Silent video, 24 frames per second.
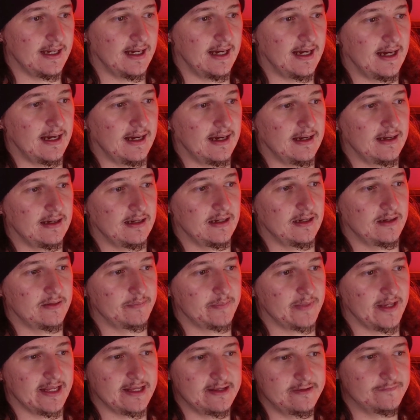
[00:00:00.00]

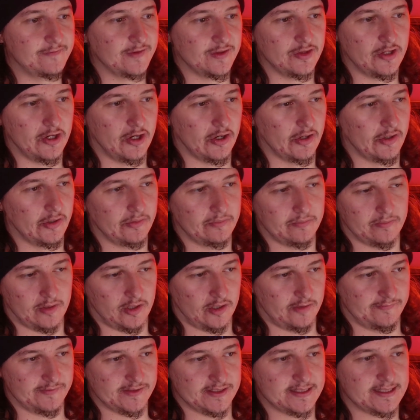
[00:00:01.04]
even though
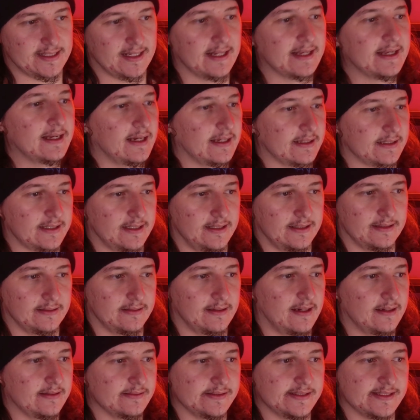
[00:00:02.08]
obviously I can't
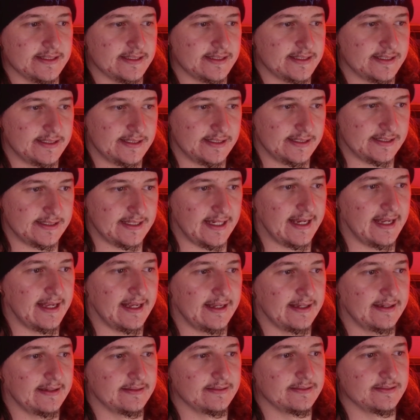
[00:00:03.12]

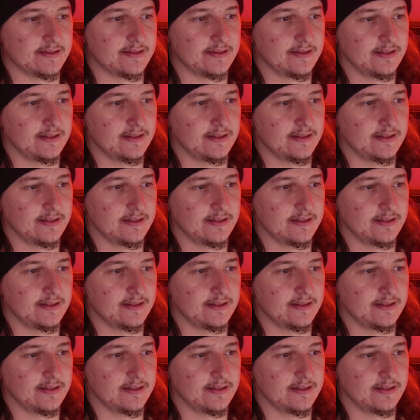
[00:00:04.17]
understand